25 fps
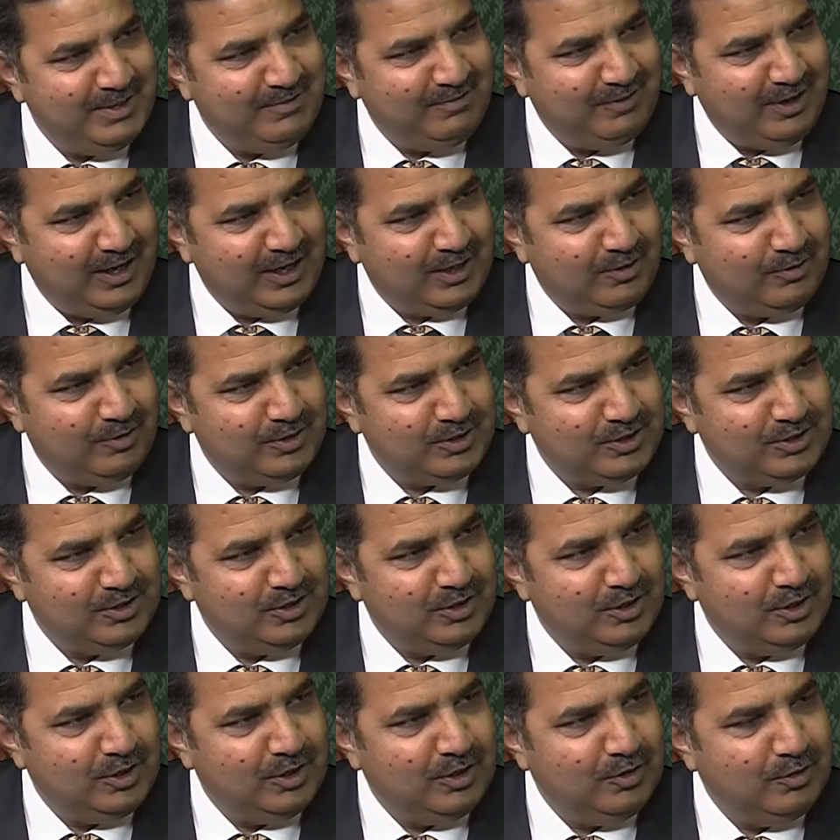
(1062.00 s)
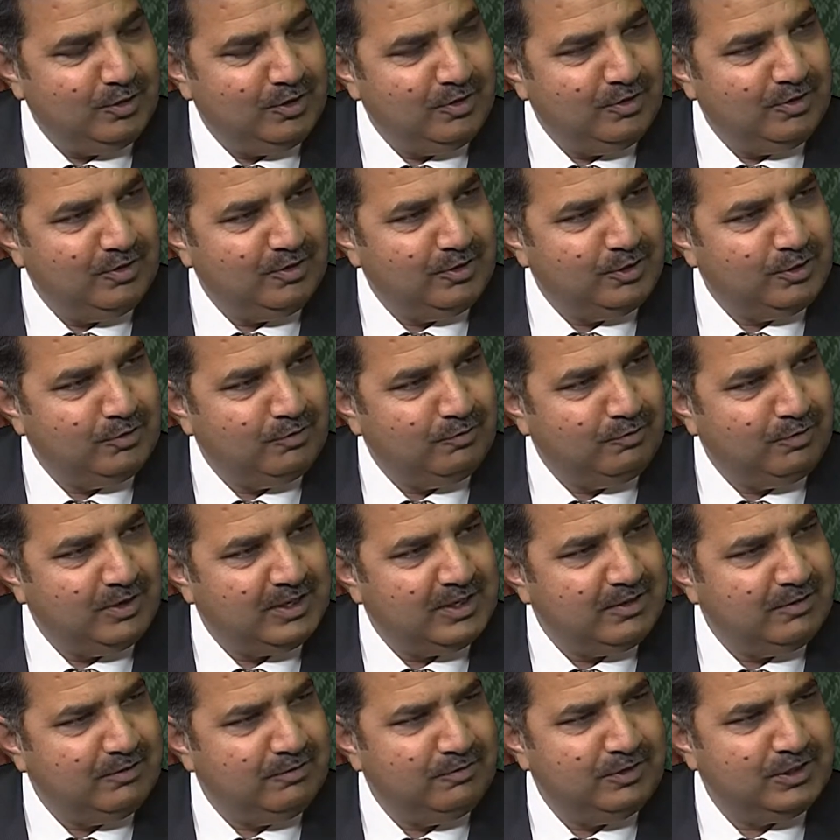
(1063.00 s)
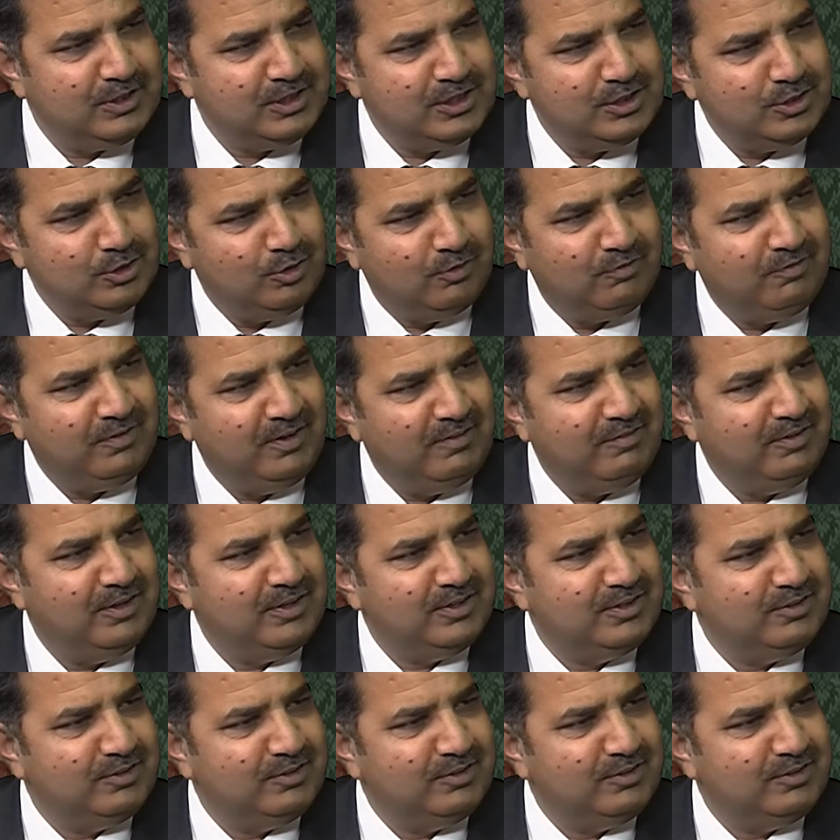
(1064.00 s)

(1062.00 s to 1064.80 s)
fire question. Which is your favorite